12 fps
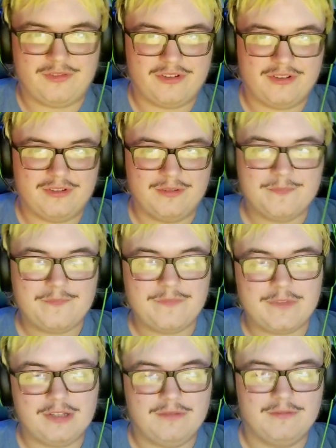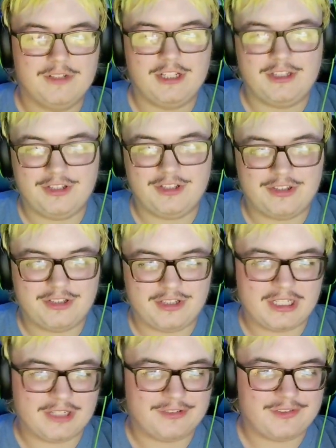the, when they did the
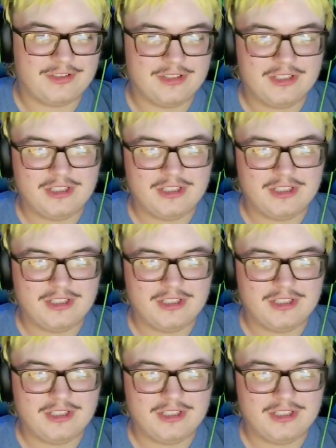last